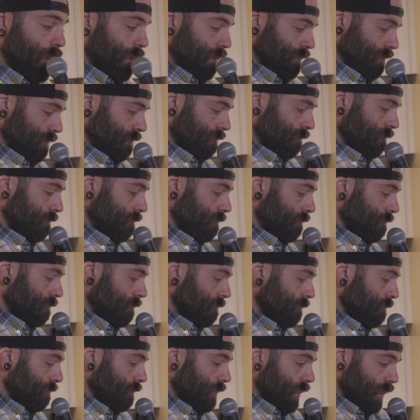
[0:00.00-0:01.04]
it.
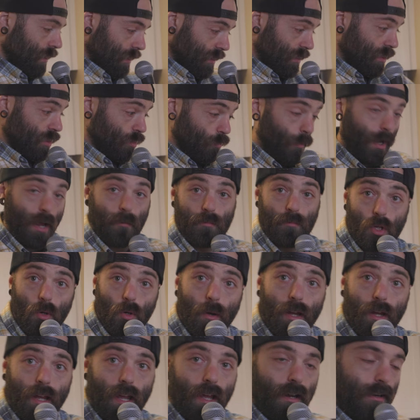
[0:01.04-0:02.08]
And this is the way I'm
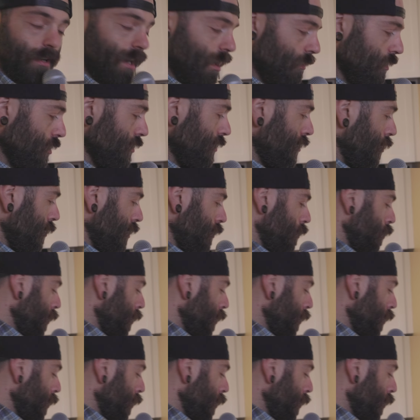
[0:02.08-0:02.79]
doing it. Now, you're going,